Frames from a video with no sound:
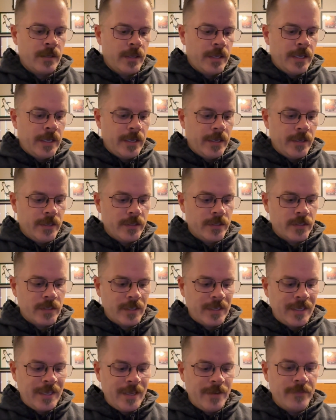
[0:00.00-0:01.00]
is
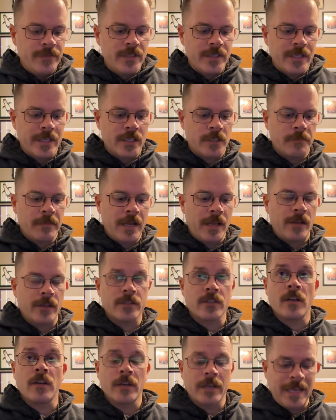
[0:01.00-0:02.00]
gives this
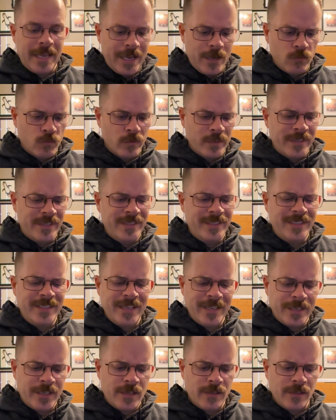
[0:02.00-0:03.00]
Balisong a
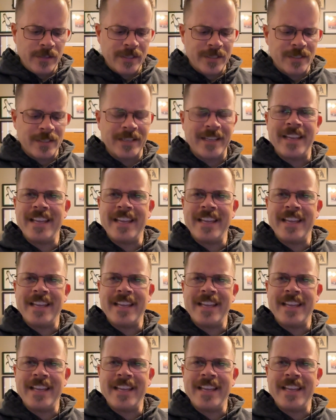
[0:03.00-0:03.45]
ridiculously